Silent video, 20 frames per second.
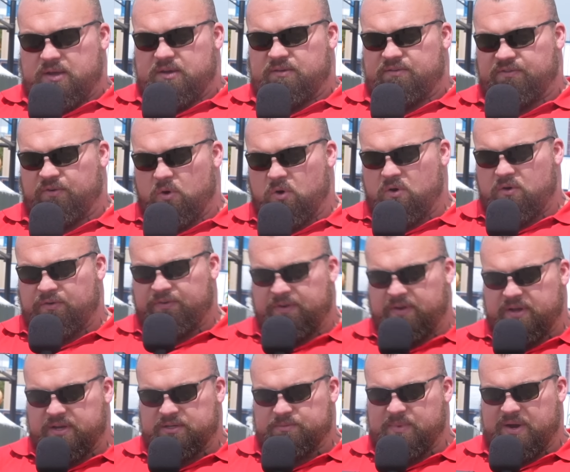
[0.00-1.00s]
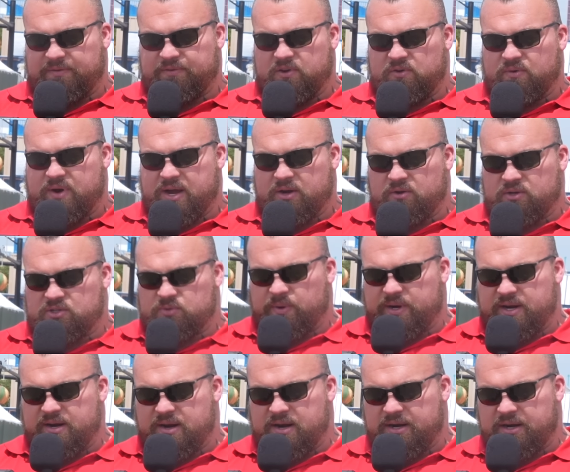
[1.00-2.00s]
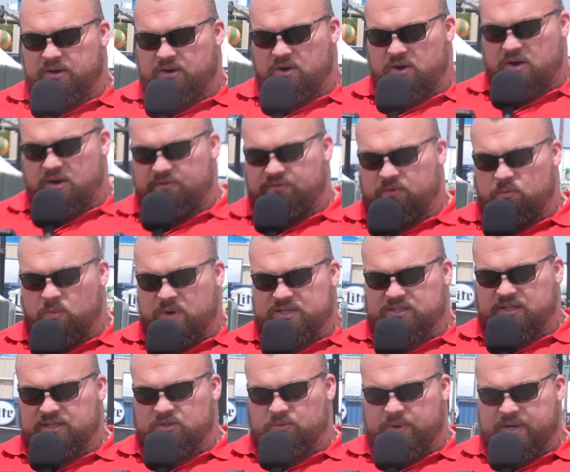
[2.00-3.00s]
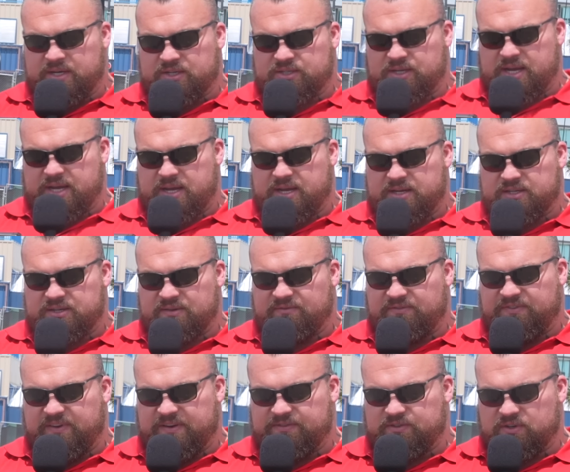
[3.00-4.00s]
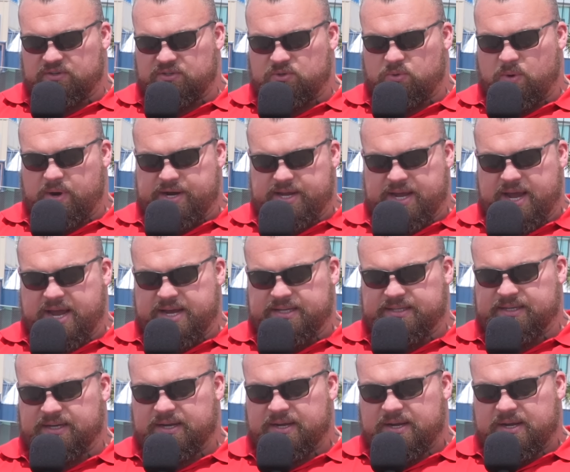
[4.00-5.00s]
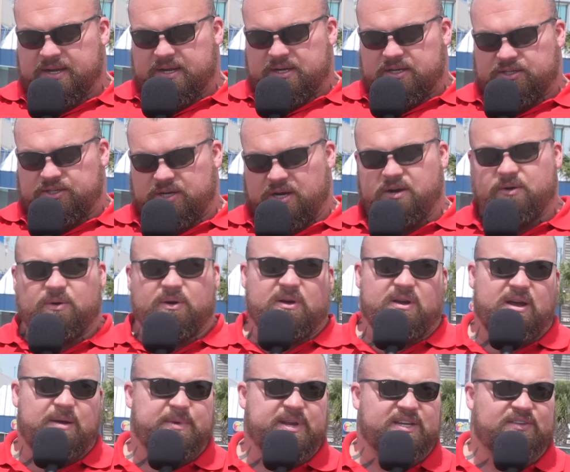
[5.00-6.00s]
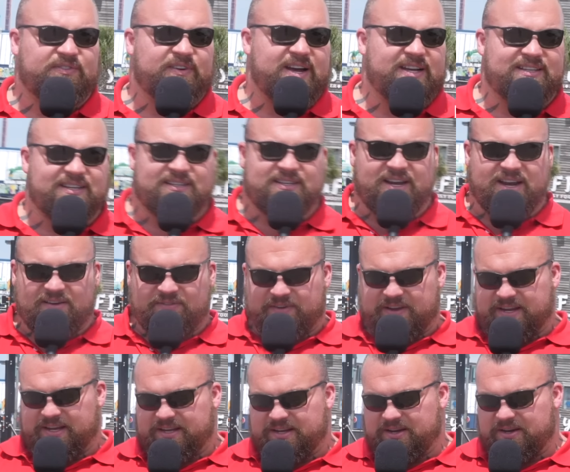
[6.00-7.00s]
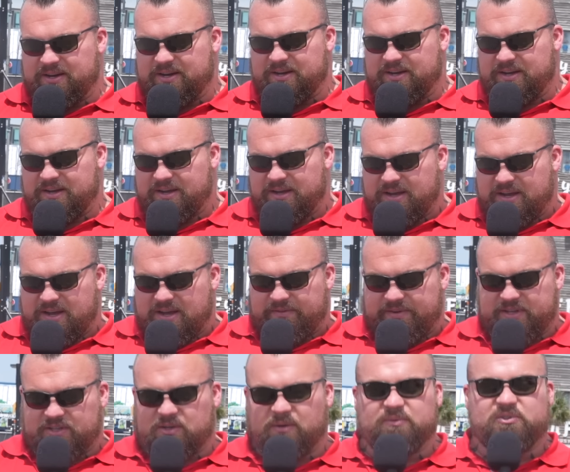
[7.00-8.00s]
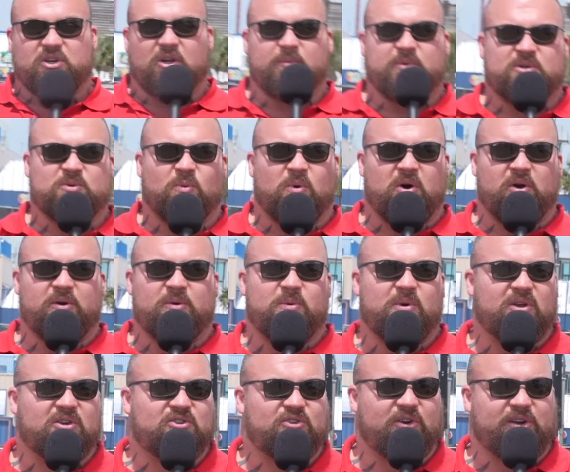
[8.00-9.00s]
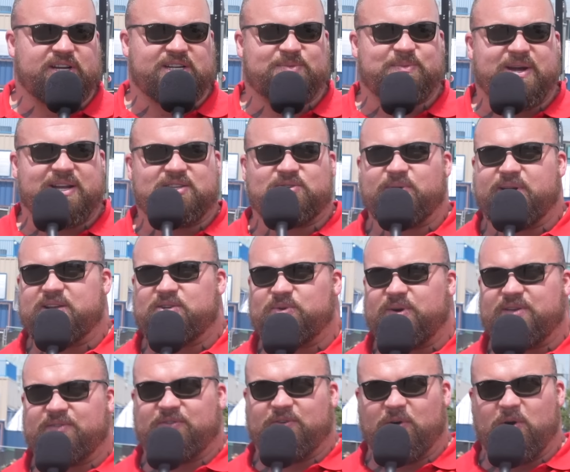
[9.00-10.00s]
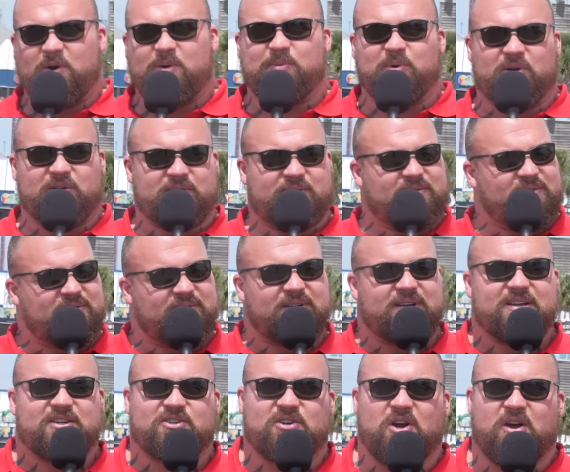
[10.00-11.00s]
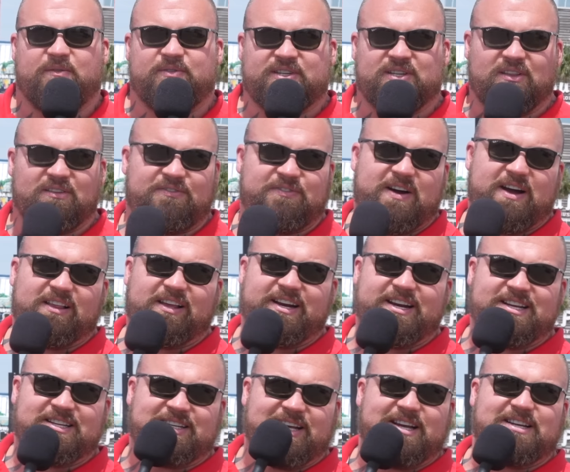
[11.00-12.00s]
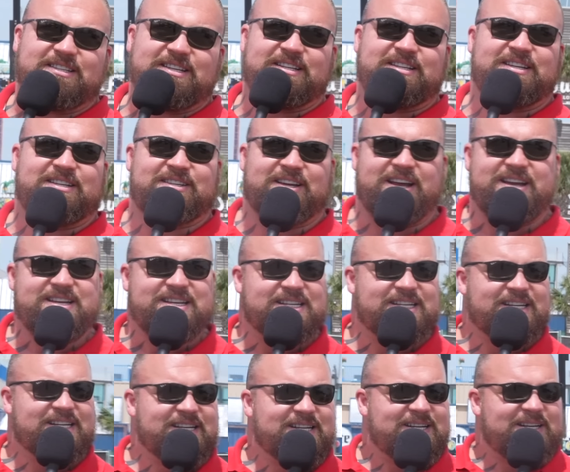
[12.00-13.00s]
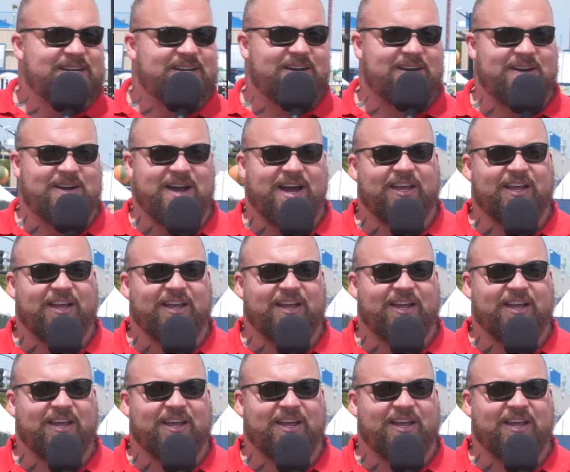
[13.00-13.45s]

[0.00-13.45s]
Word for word: Fourth is Matthew Ragg on 29 and a half, and Wesley Derwinsky is in fifth on 28. So, I mean, it's fair to say I think uh, I think Tom Stoltman's won World Strongest Man 2024, but it's not over till the fat lady sings, as they say. Uh,